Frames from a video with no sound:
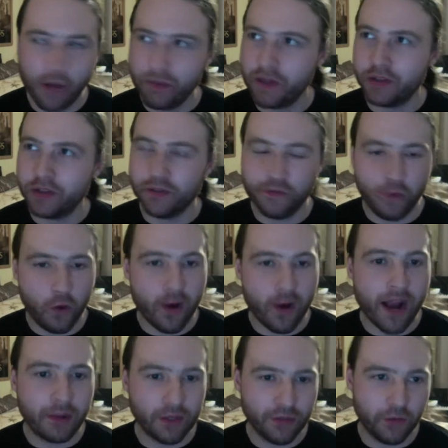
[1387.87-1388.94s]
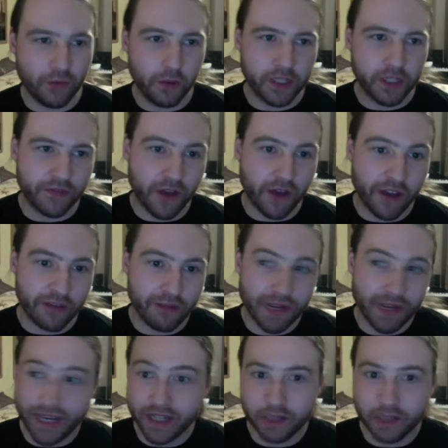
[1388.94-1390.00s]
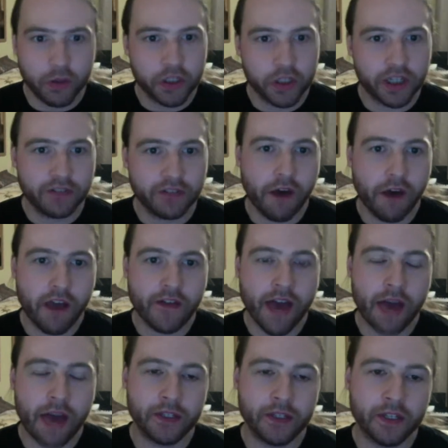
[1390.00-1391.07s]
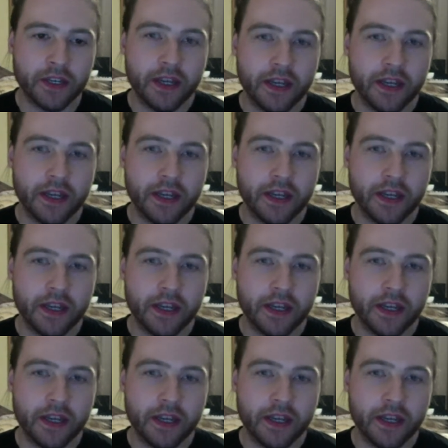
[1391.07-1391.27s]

because 4 hours, 45 minutes, pushing 5 hours,